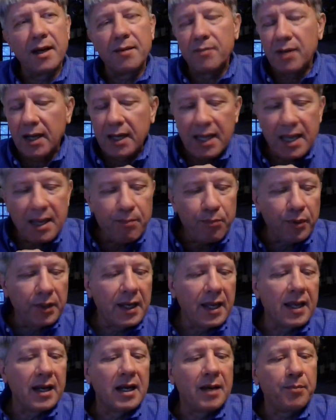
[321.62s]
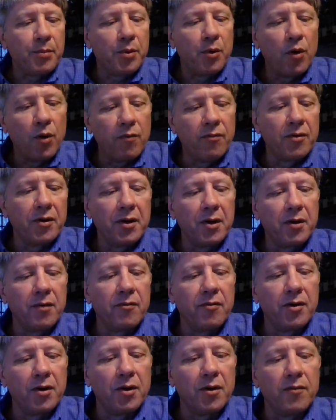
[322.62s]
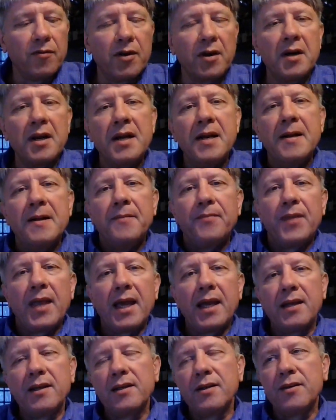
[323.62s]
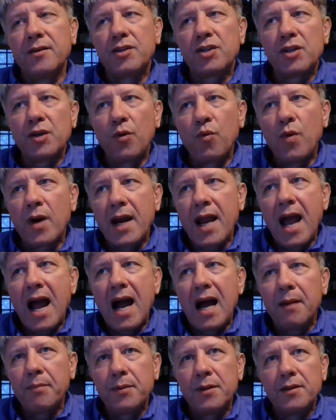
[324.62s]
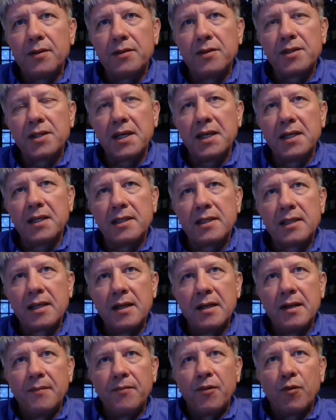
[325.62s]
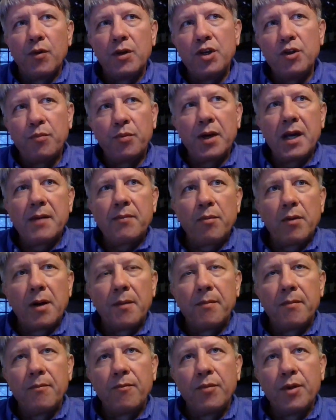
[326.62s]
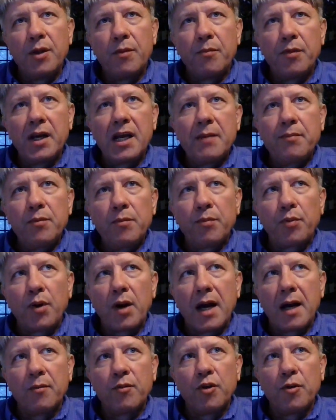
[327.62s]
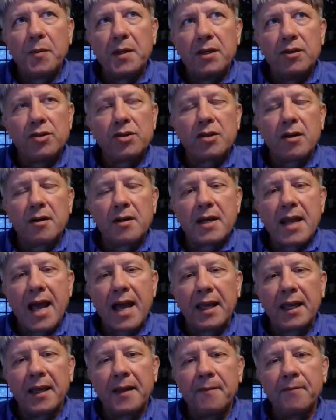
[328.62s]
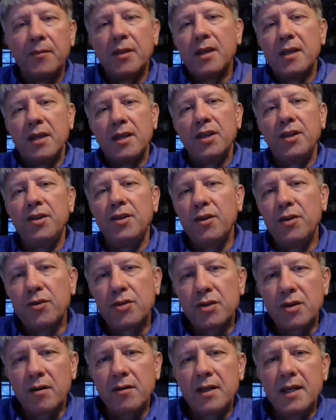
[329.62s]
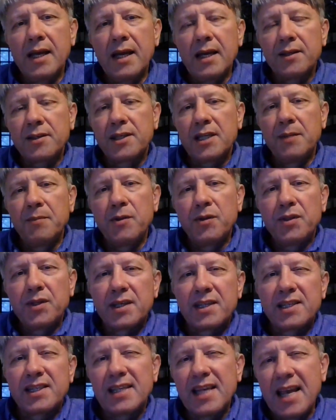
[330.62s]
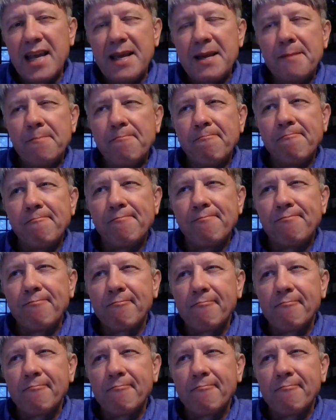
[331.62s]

I keep bringing it up over and over and over. And so what happens is when you bring up a problem and you start nagging, you start to get some of the same